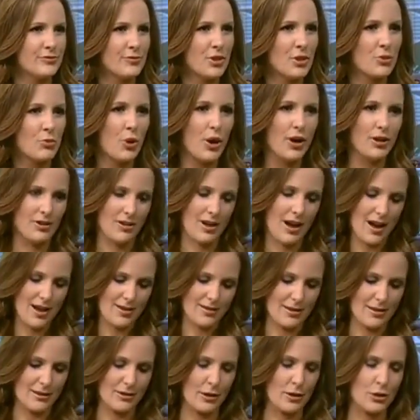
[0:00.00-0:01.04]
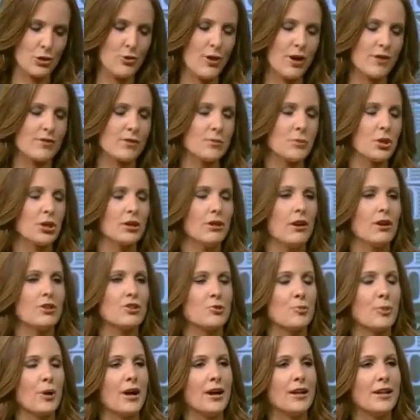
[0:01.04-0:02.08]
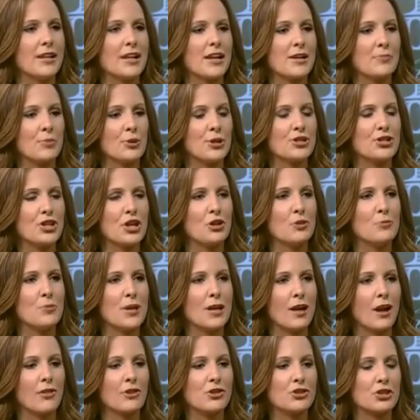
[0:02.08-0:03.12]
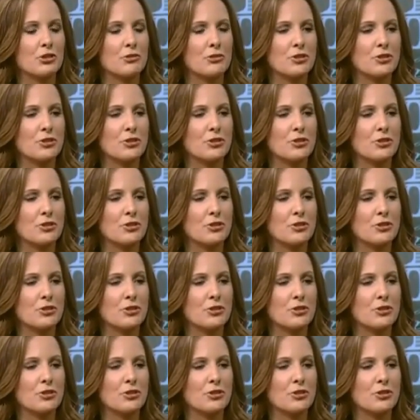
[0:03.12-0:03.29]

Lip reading: Well, I think that you have some good logic behind it. I appreciate you being on the show and